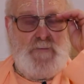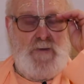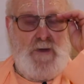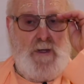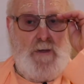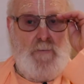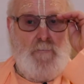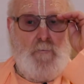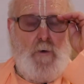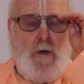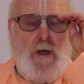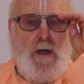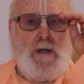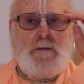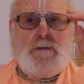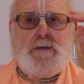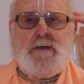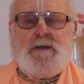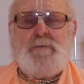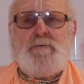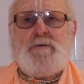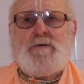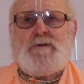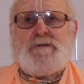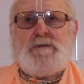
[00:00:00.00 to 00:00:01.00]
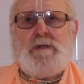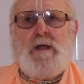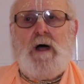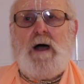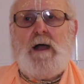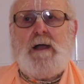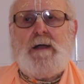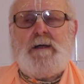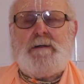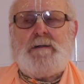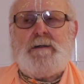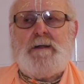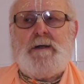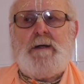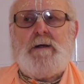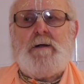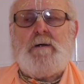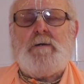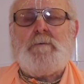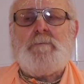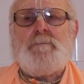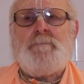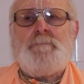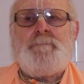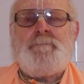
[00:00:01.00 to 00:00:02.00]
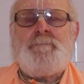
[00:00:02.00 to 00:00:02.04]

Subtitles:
and while he was lying there,